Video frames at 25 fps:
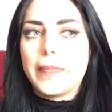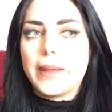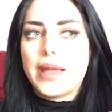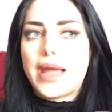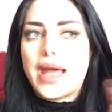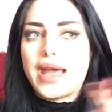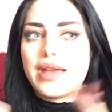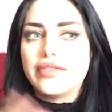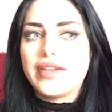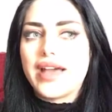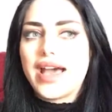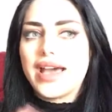
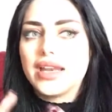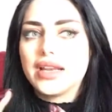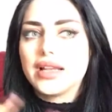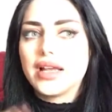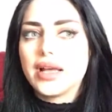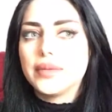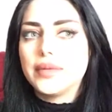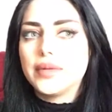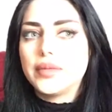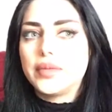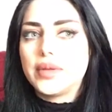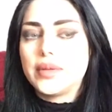I've had a
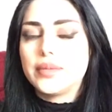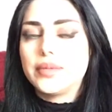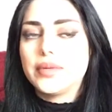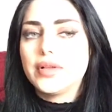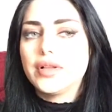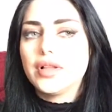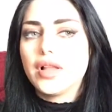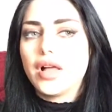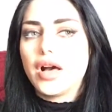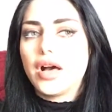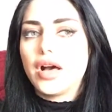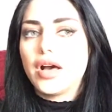couple
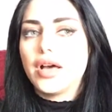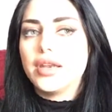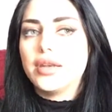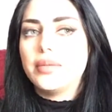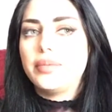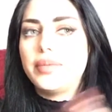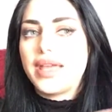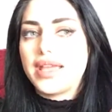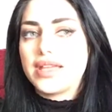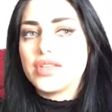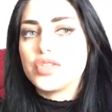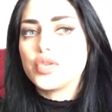people on
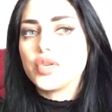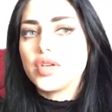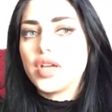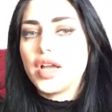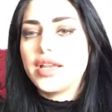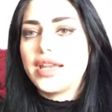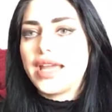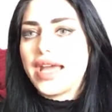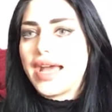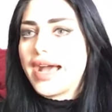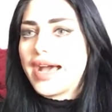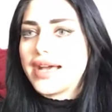
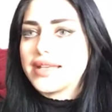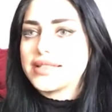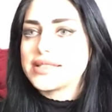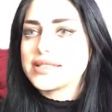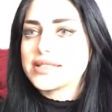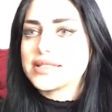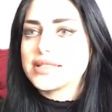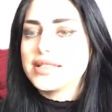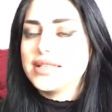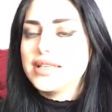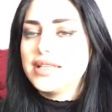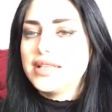Patreon
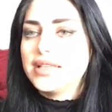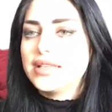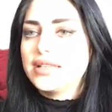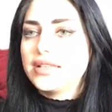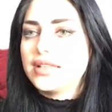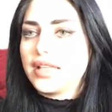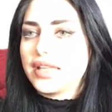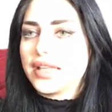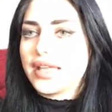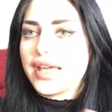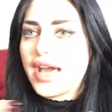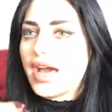ask,
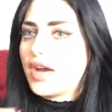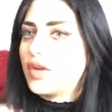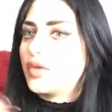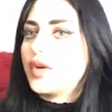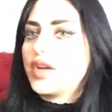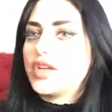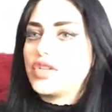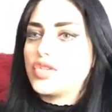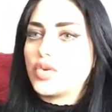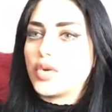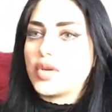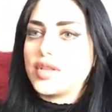like, how do
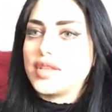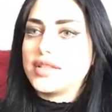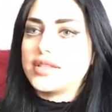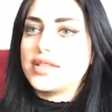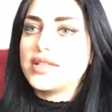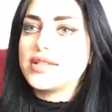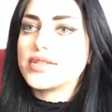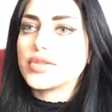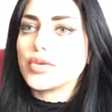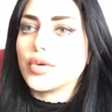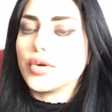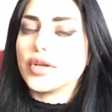I join the
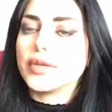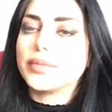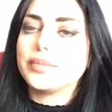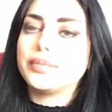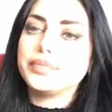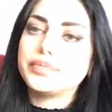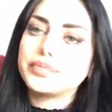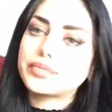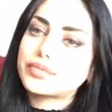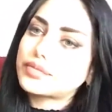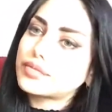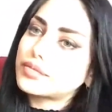Discord?
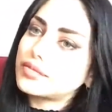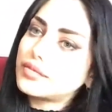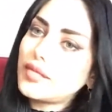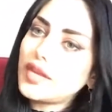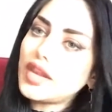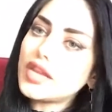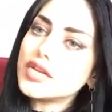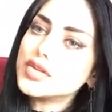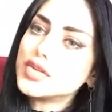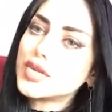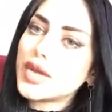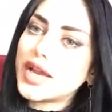
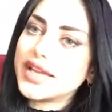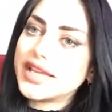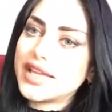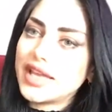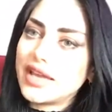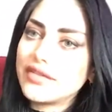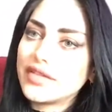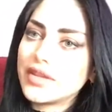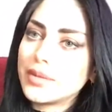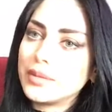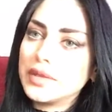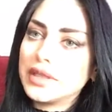So I
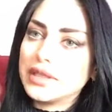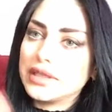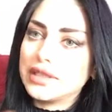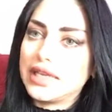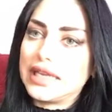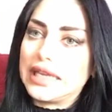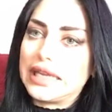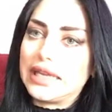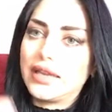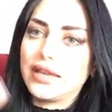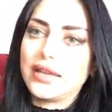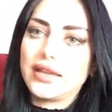gave them the
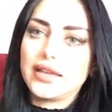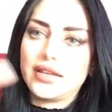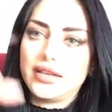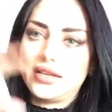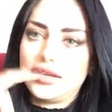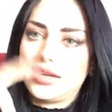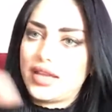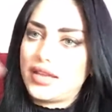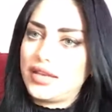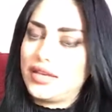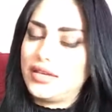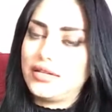link, and
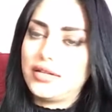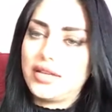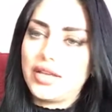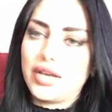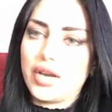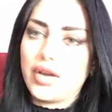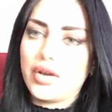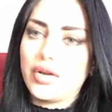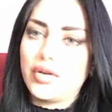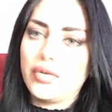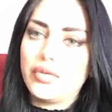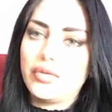
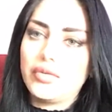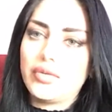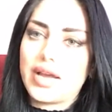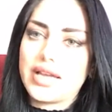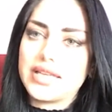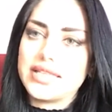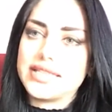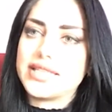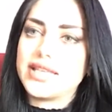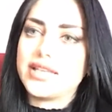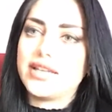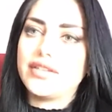I
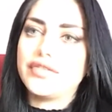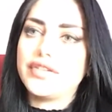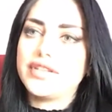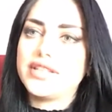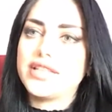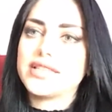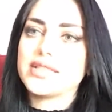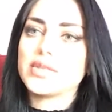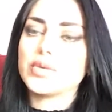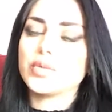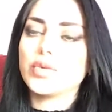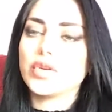said if it
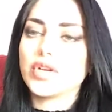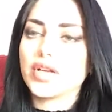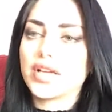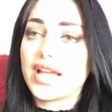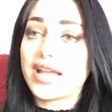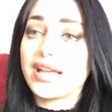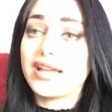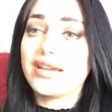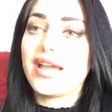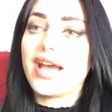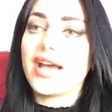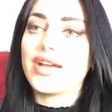doesn't work, I
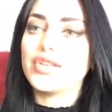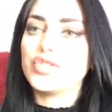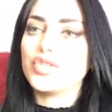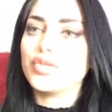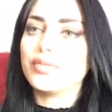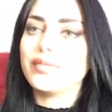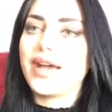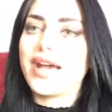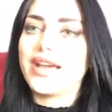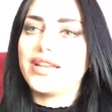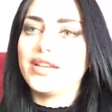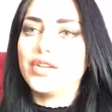can add you
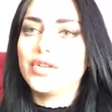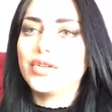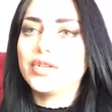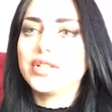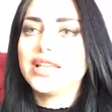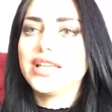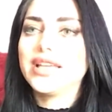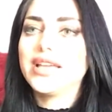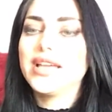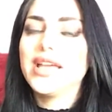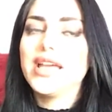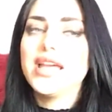
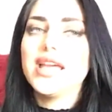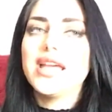manually.